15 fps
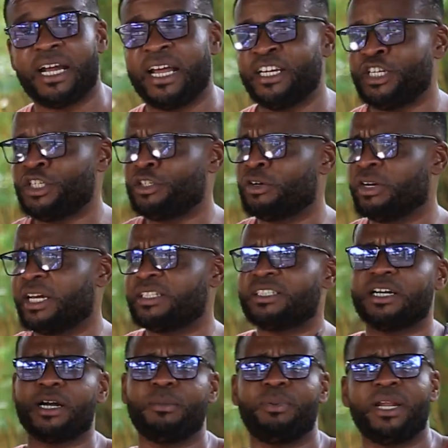And he showed us
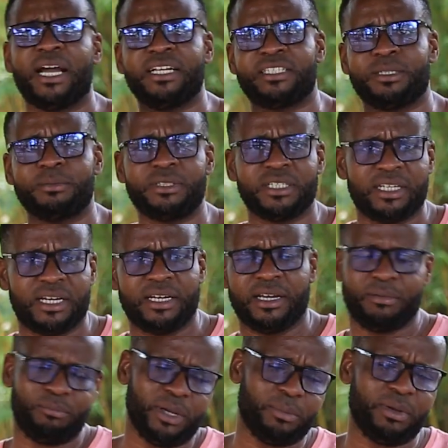a couple items that
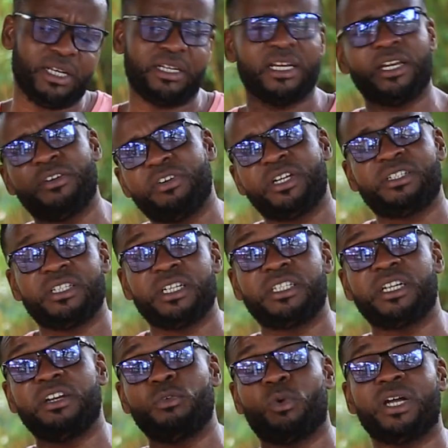maybe he did the
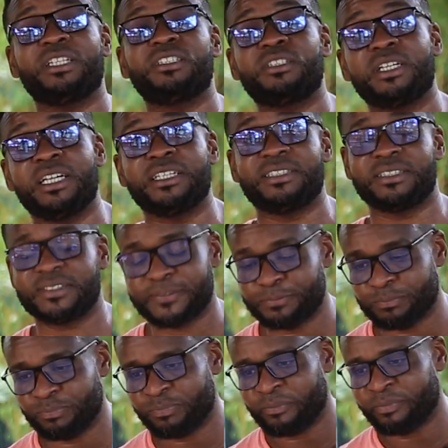research and he wanted to list.
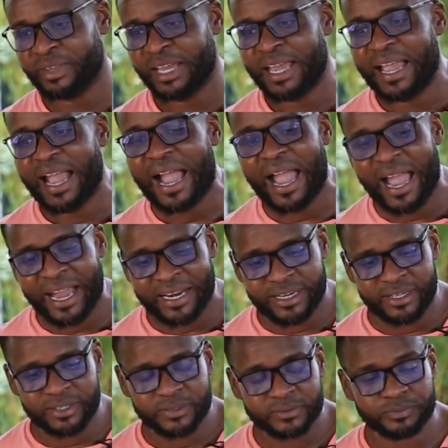
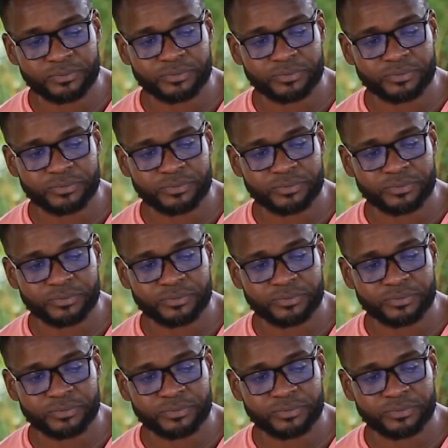And